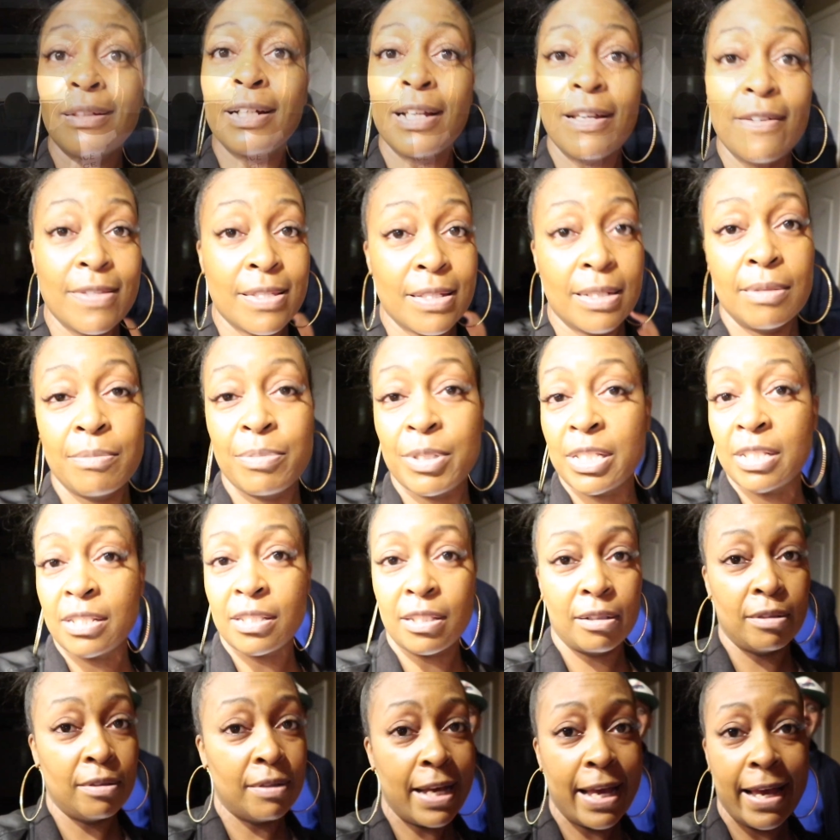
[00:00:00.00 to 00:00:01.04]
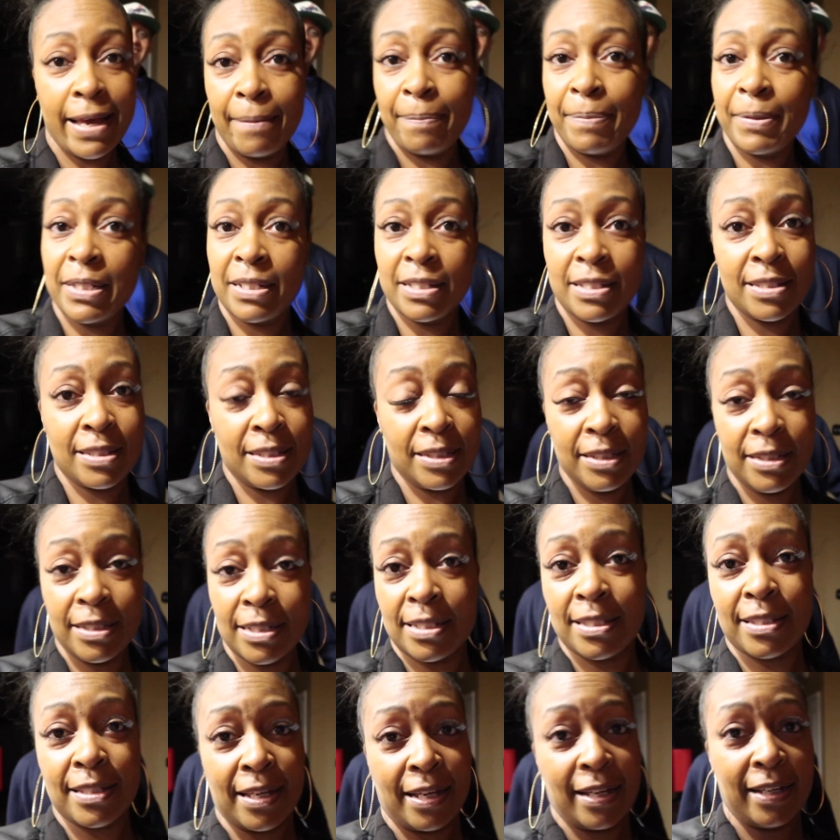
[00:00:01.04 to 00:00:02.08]
thought I was gonna be so happy to see
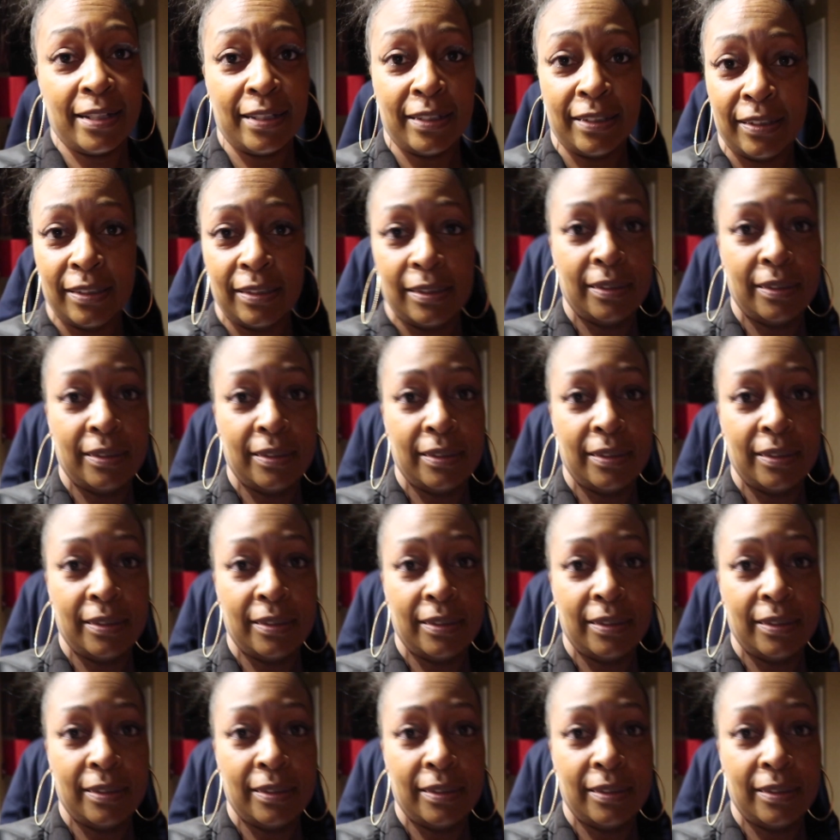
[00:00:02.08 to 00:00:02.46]
this guy.